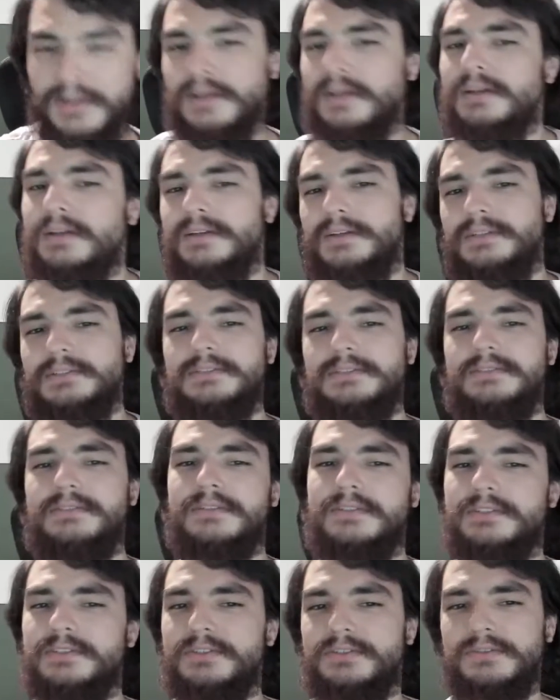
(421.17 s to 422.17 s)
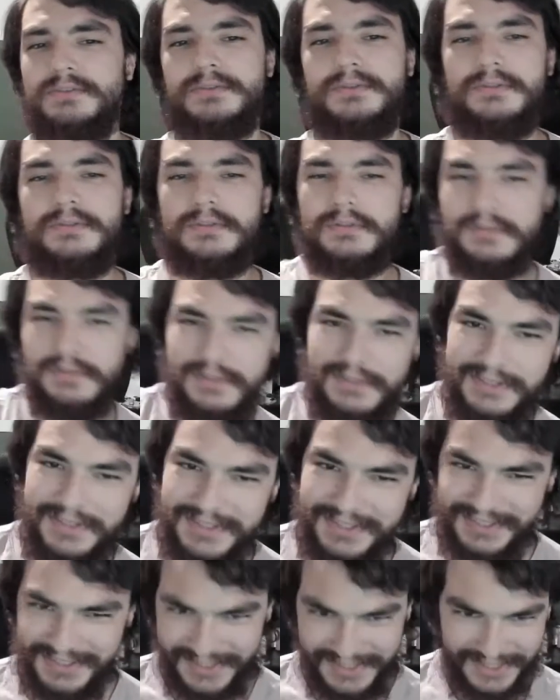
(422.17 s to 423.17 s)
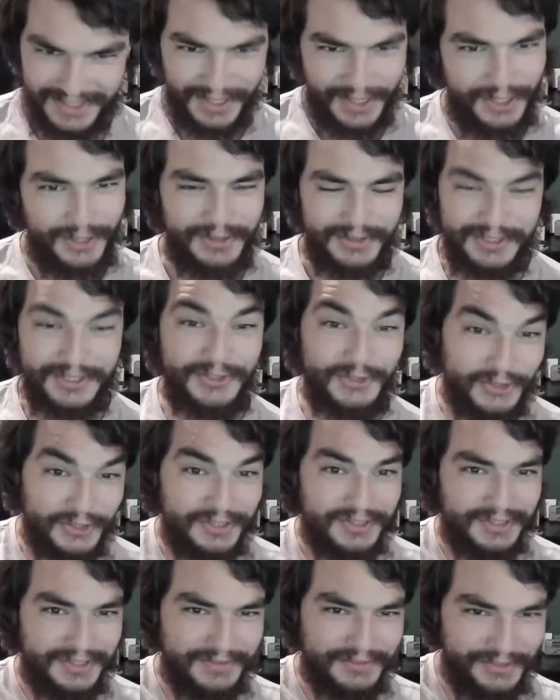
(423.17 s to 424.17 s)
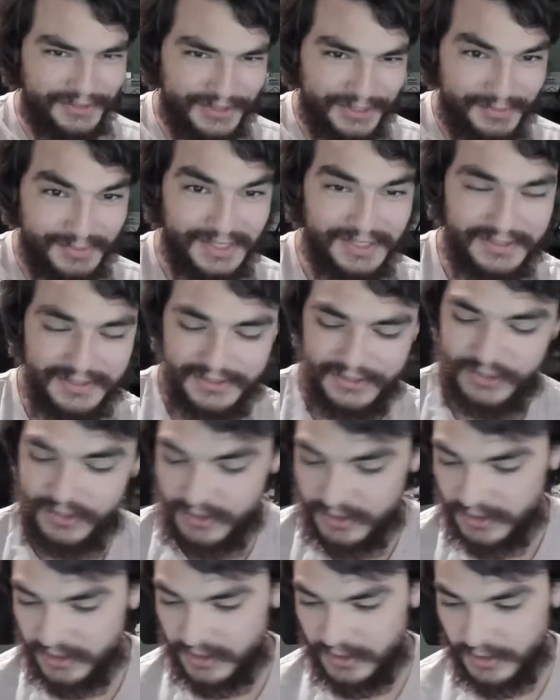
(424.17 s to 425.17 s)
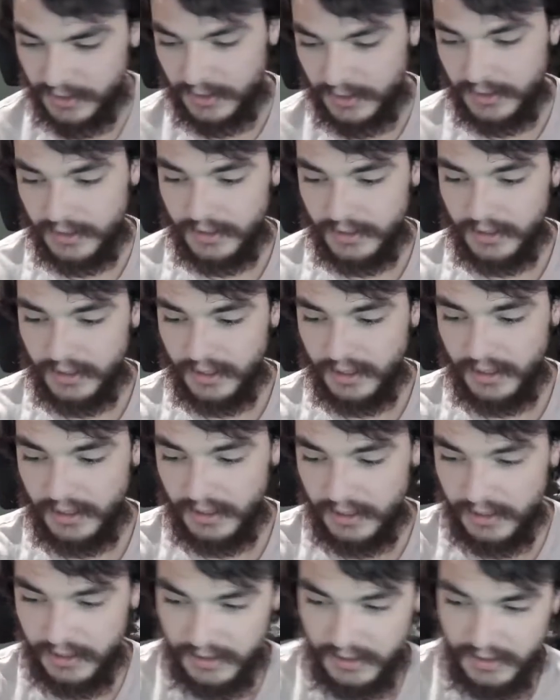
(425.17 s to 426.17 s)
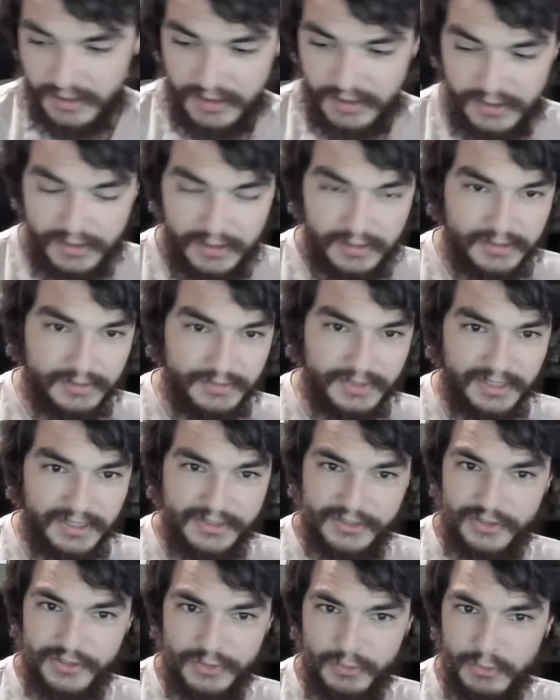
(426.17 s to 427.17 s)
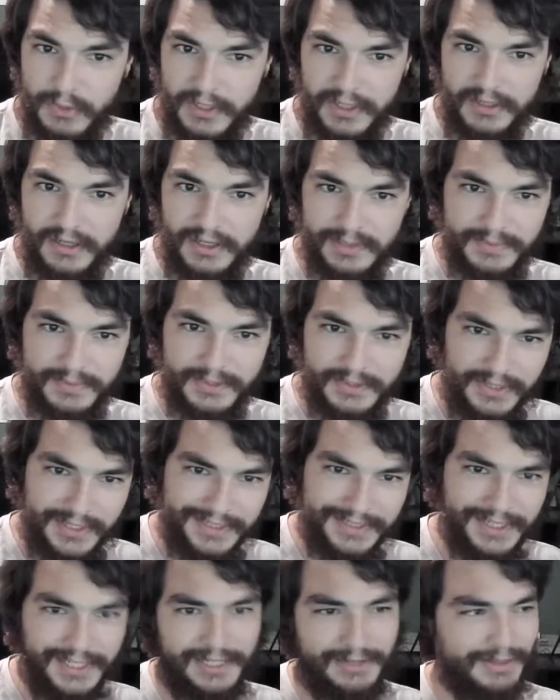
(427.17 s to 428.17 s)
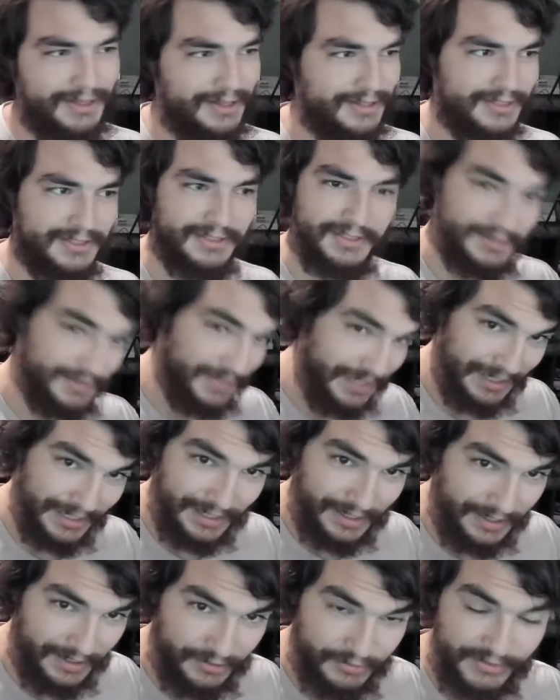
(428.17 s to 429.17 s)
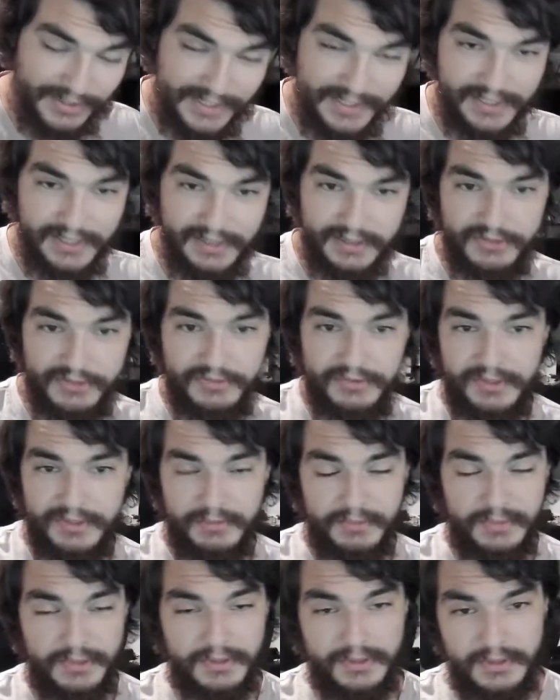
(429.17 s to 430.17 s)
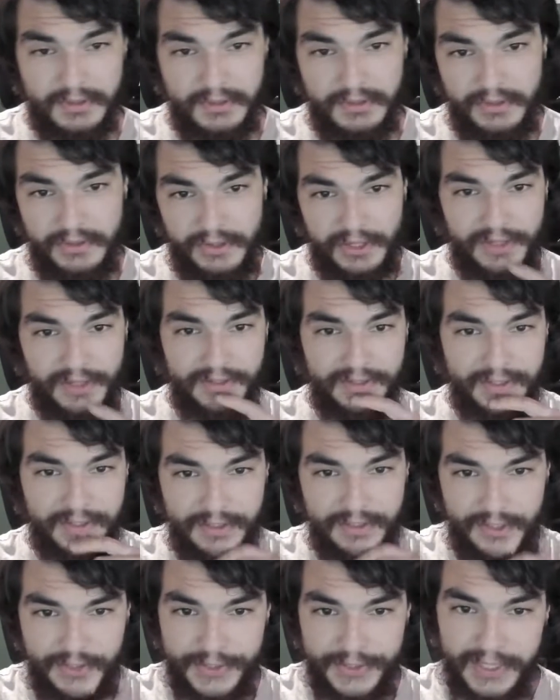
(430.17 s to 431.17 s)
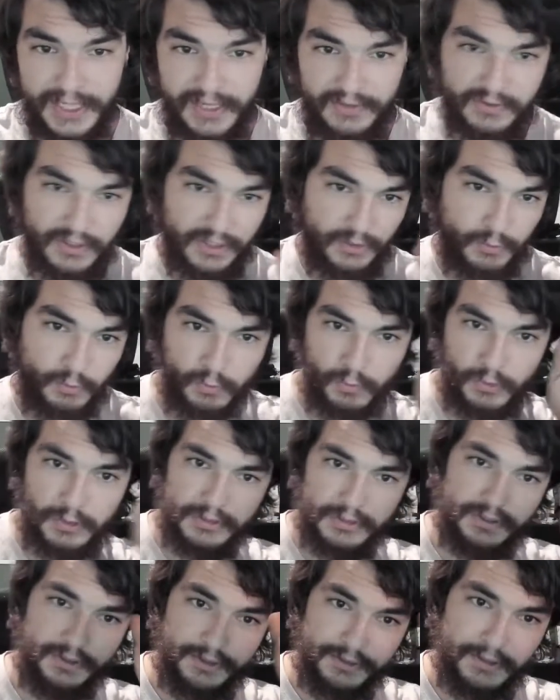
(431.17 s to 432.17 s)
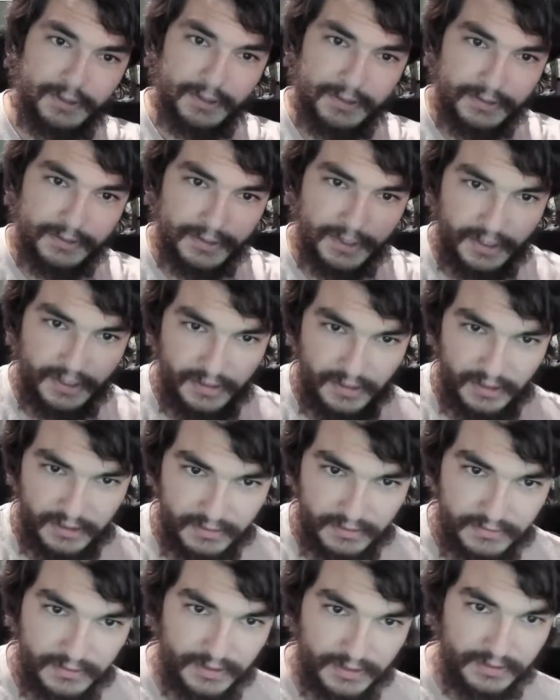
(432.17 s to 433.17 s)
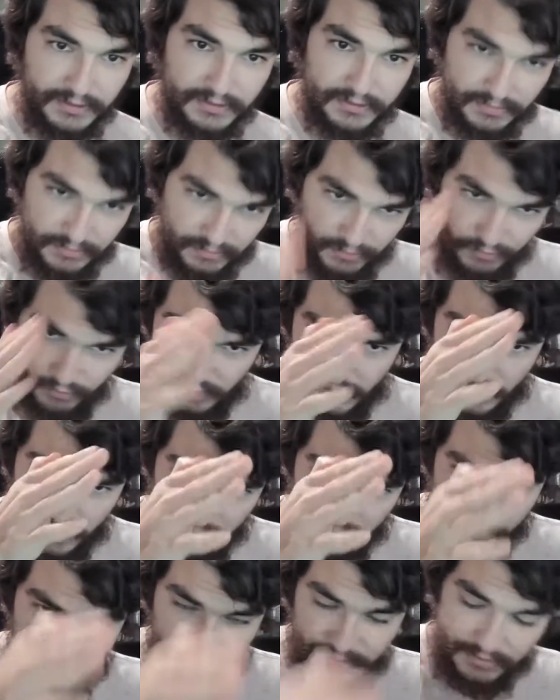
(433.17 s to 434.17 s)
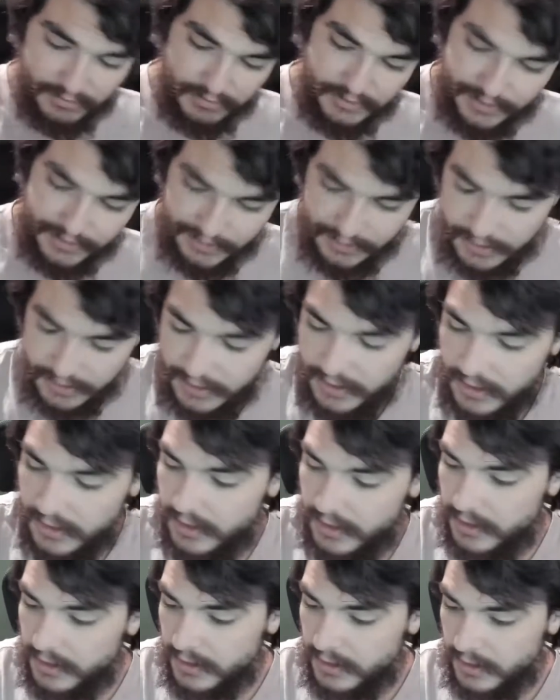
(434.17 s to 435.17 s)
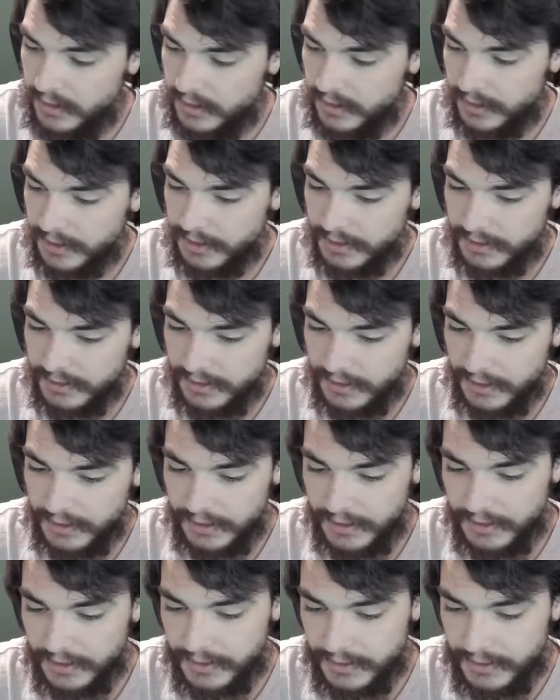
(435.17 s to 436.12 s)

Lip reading: here's this scroll. I need you to deliver this message. Sometimes you just wake up and you're like, damn, that was a crazy ass dream. And you just have like one thought in your head, like a fucking rod, right? And